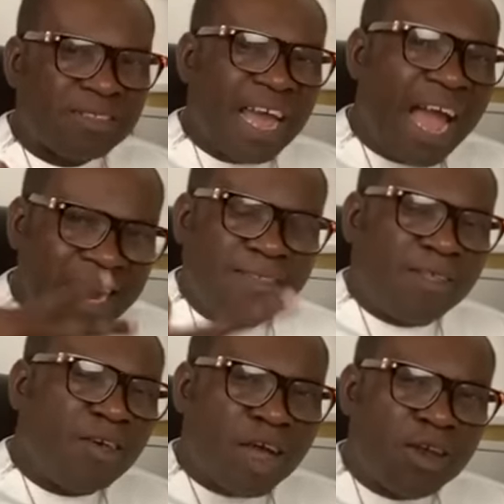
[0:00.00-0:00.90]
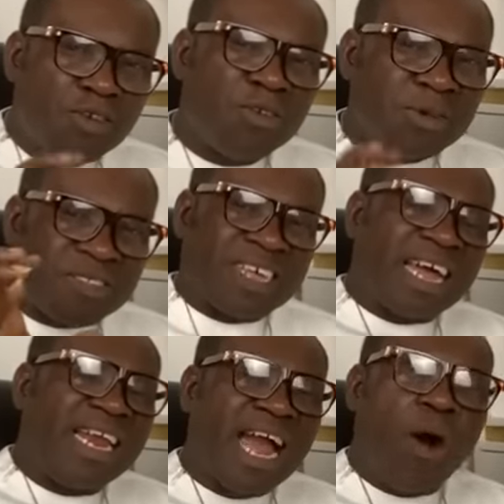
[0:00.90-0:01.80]
Is there anything you can do
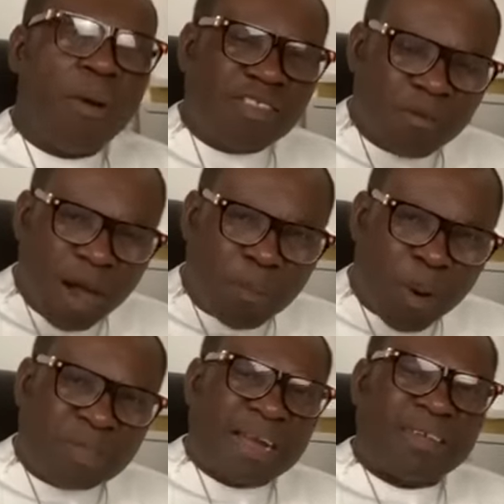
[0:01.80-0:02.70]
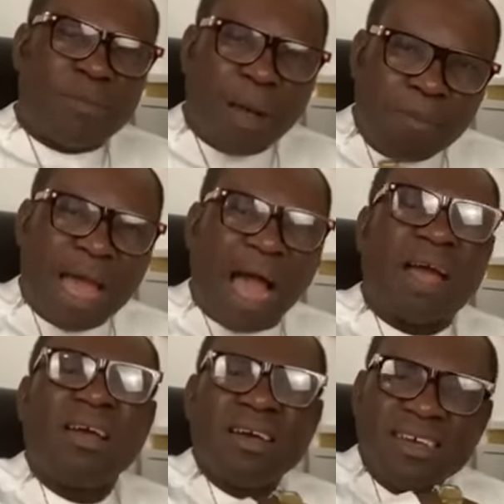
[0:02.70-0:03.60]
mystically? I'll be to me protective. Maybe
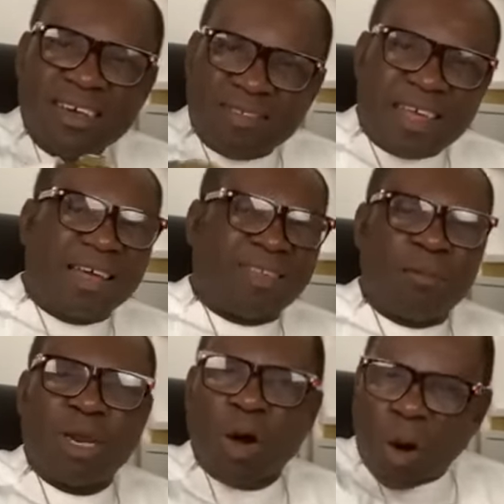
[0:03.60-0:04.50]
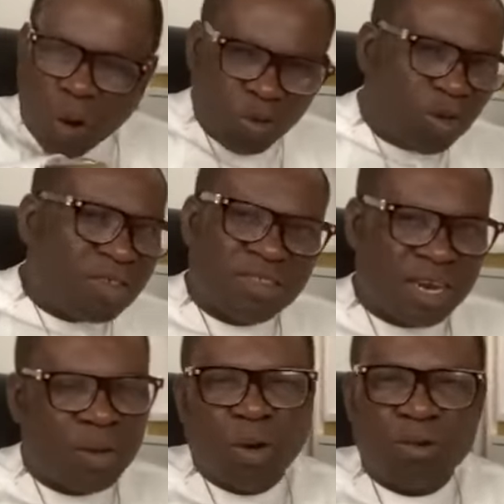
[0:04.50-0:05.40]
you seek assembly all those
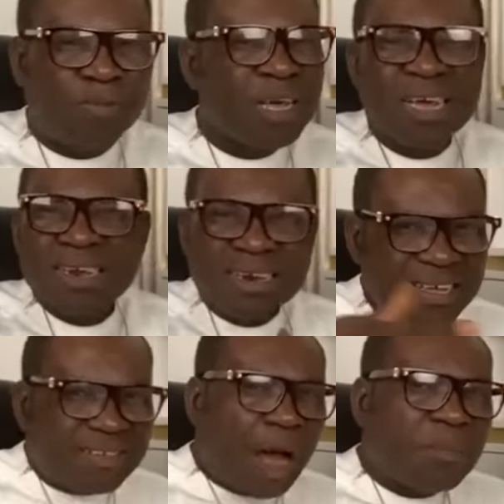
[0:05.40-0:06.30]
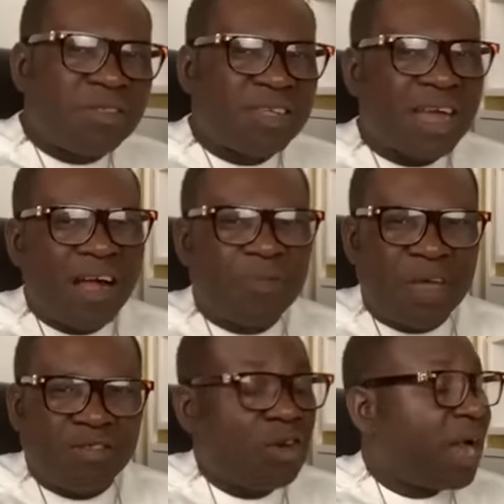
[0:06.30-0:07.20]
things in the economy. These are mystical
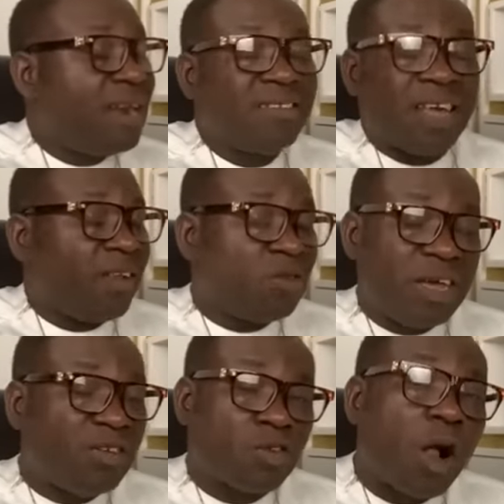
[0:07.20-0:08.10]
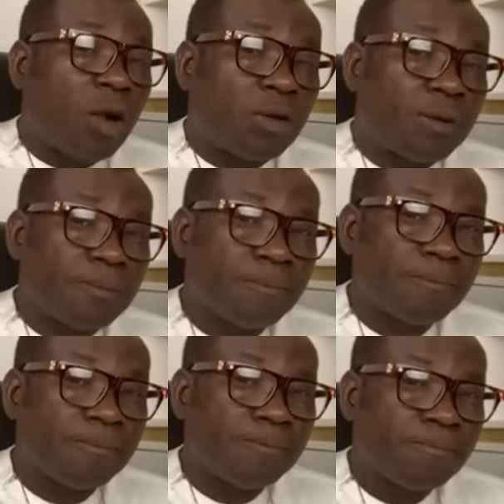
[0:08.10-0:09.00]
things. You can decide to insult,
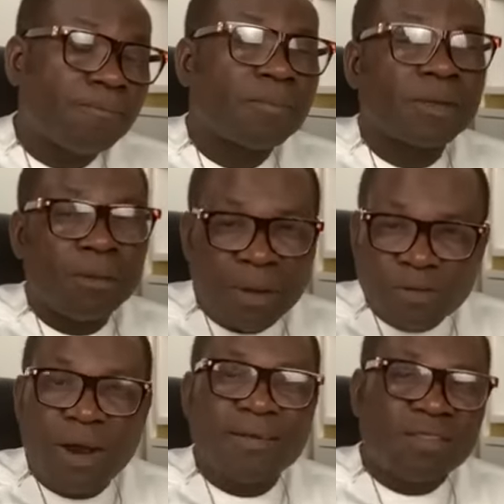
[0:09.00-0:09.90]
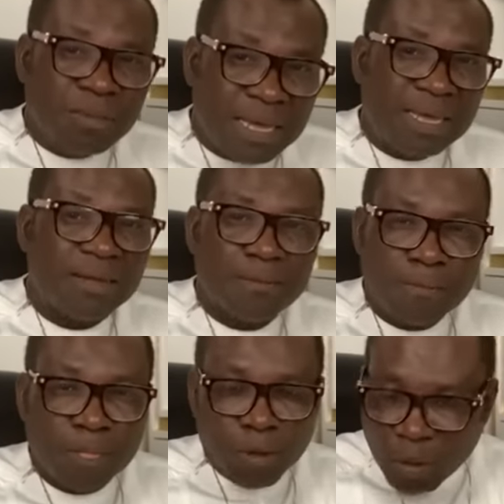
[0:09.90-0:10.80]
but trust me,
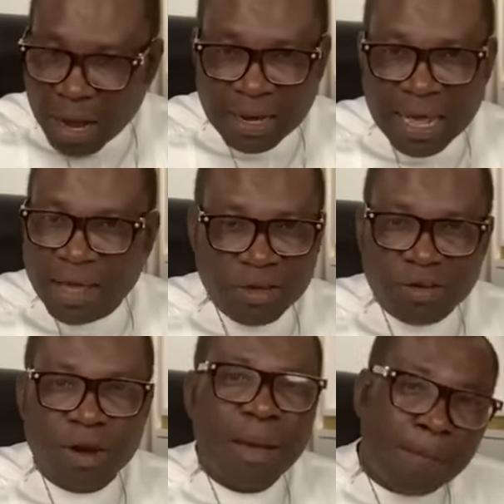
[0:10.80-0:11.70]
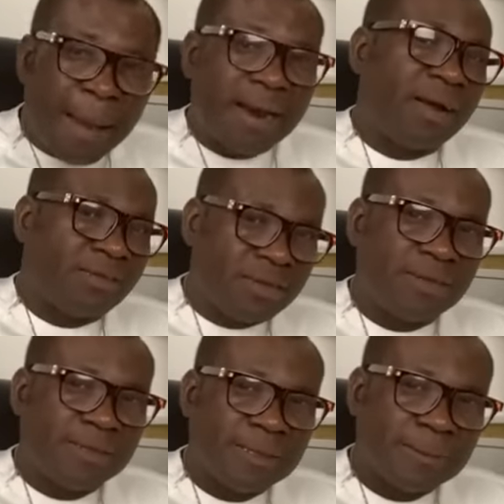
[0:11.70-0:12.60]
one day you'll remember us.